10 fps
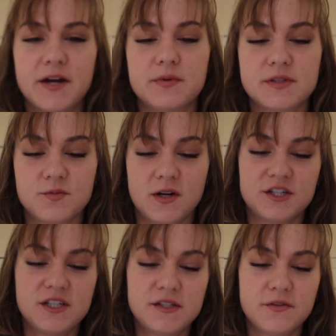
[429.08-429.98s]
I will
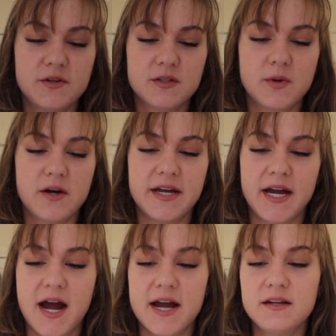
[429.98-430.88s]
swatch this for you as well.
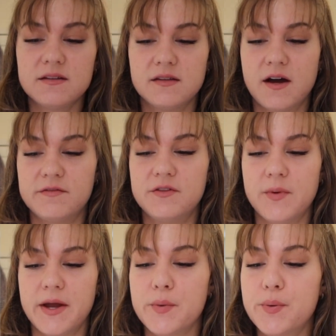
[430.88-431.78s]
I love the
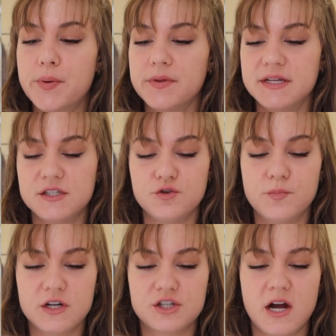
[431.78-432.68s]
way these
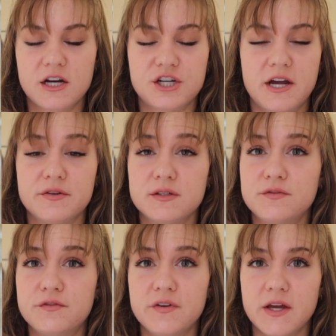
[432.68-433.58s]
Super Shock shadows
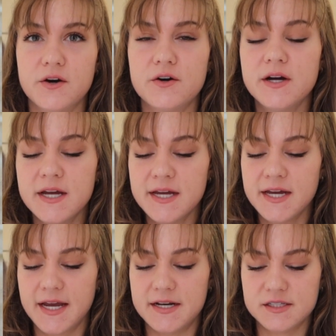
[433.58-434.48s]
feel,
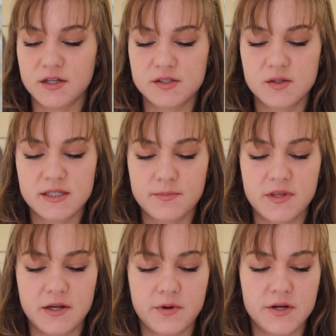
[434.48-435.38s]
and it's also
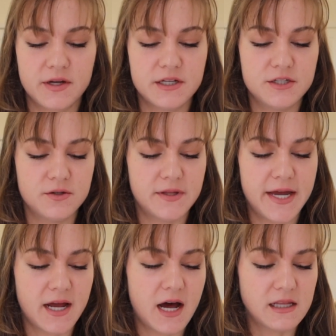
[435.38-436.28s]
something where you can do
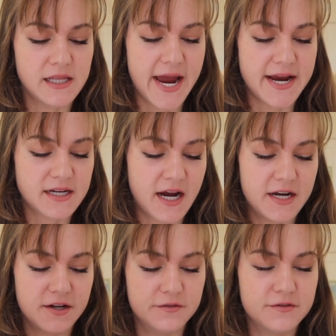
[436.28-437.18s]
like a light
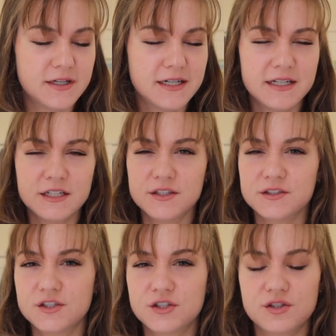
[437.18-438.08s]
kind of
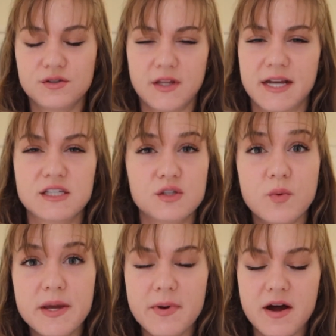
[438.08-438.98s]
like
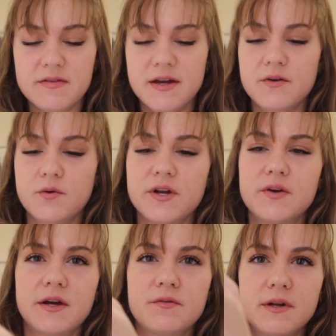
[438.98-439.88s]
sweep of it, or you
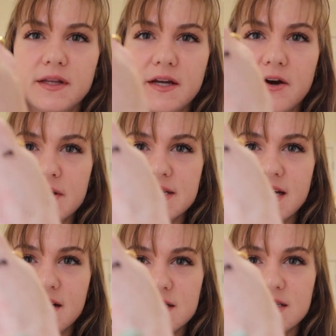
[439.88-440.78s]
can really go
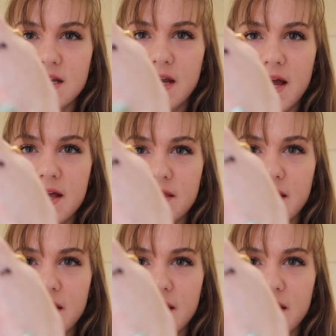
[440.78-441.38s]
intensely and